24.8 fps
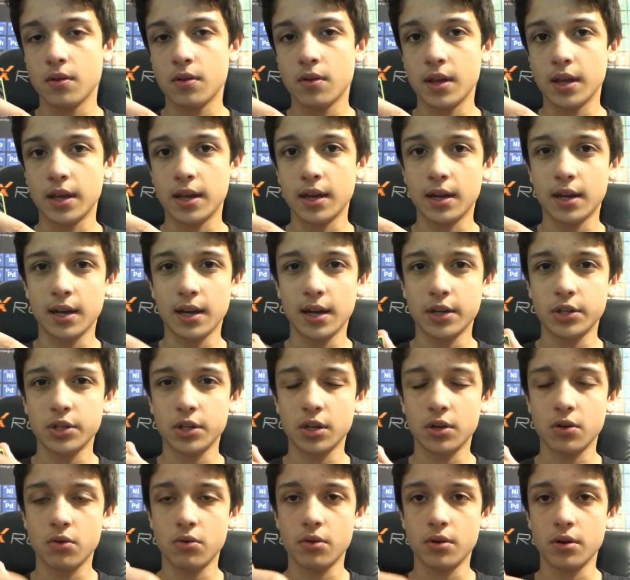Like, it can
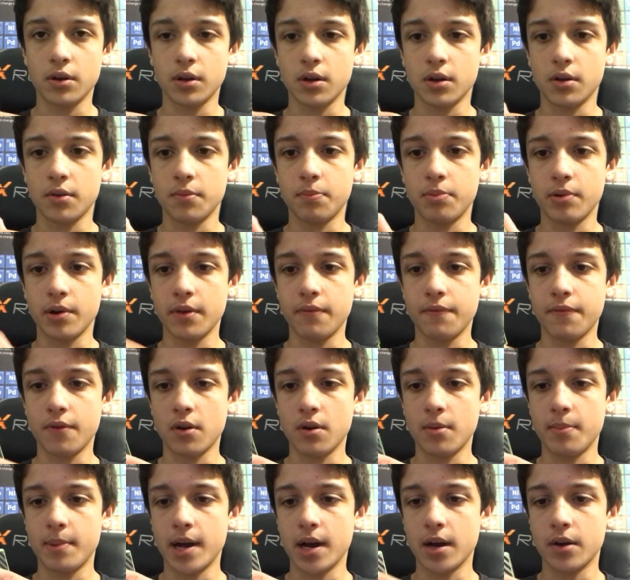actually corner cut pretty
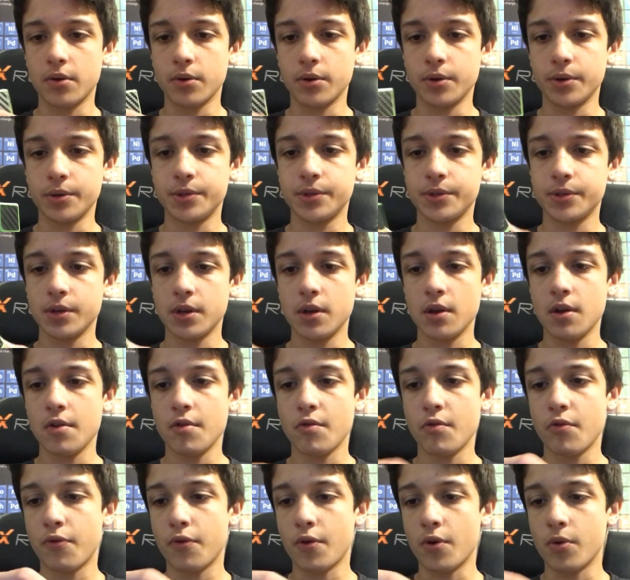far backwards.
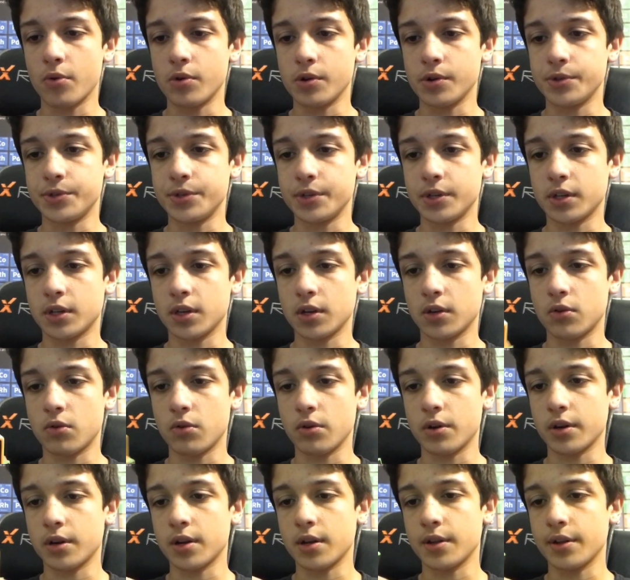Forwards, it can
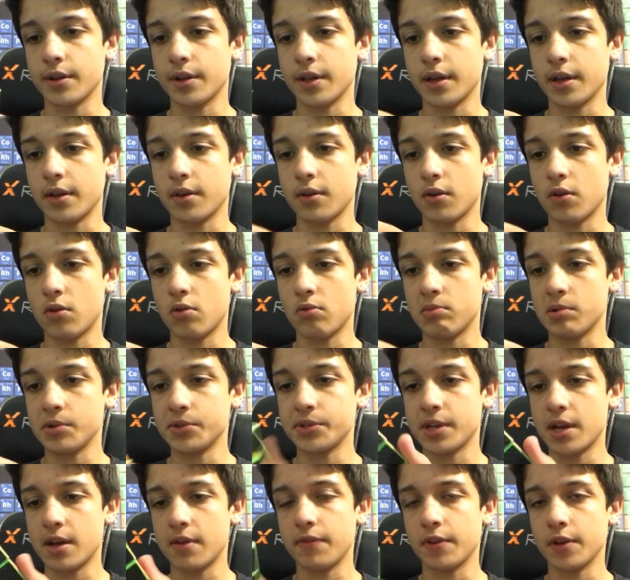corner cut like
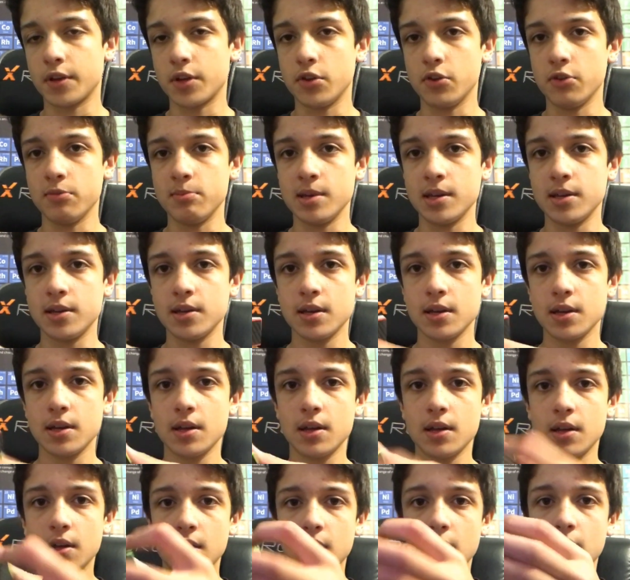almost half a cubie.
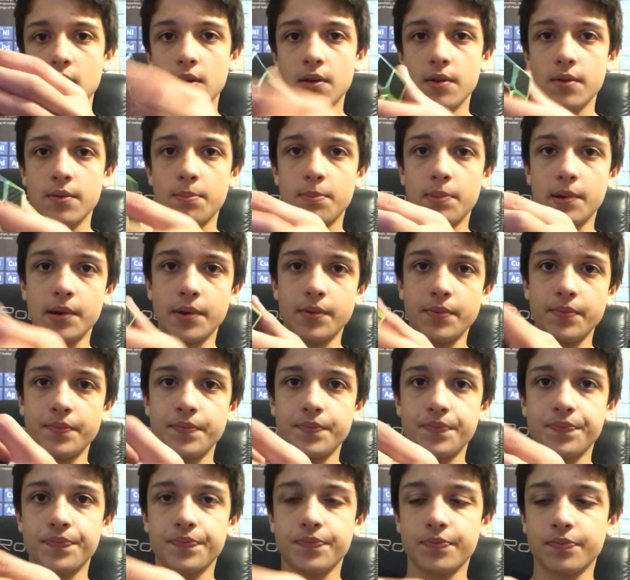But
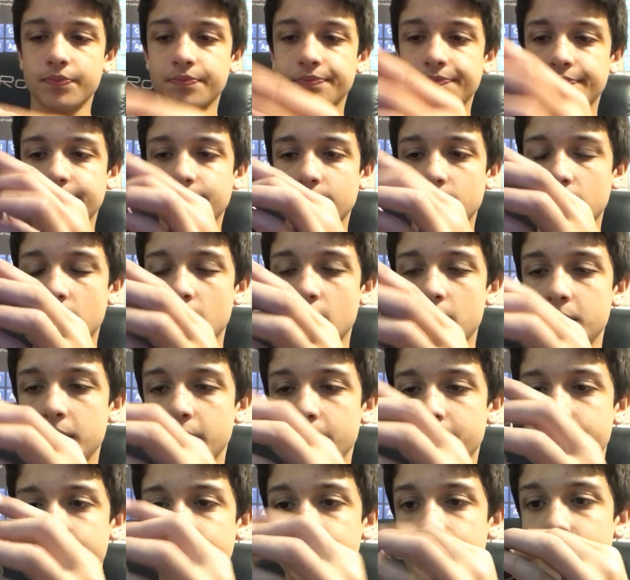I
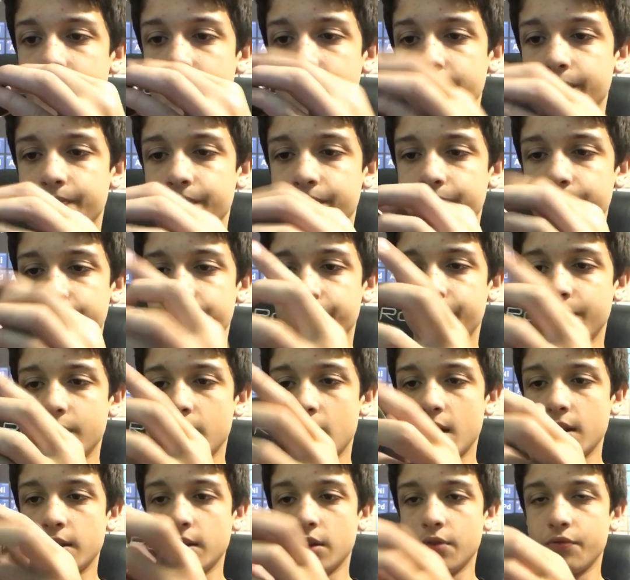mean,
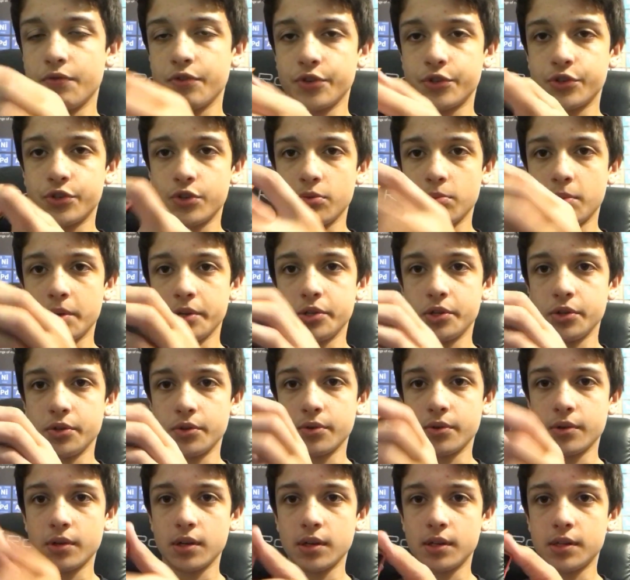I love this
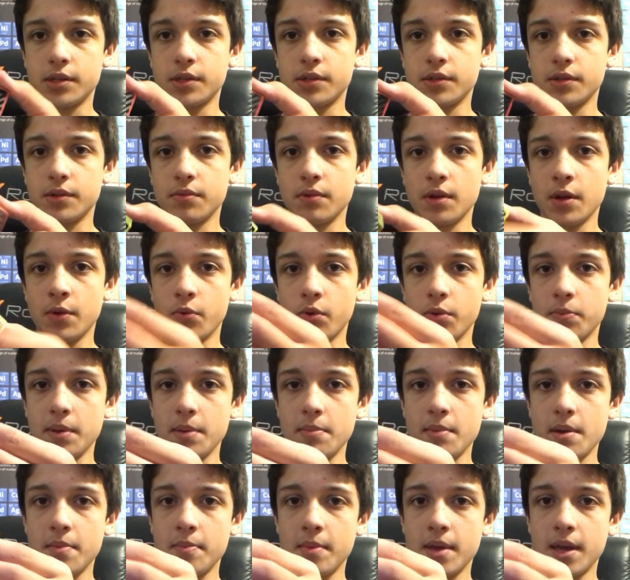2x2. It would
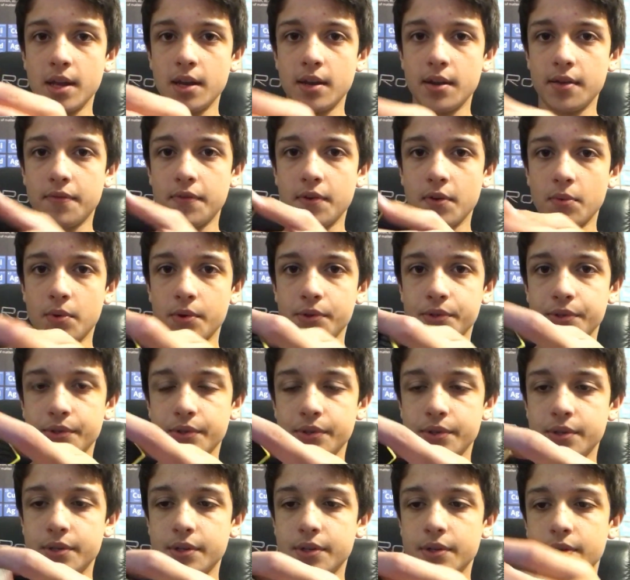be my main if it
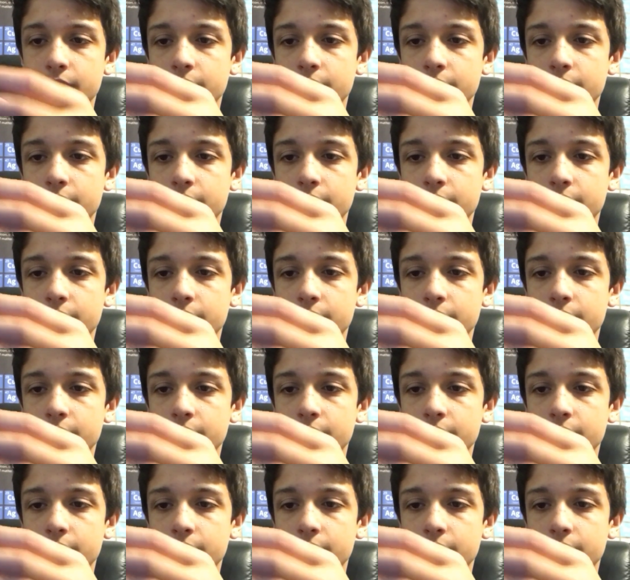wasn't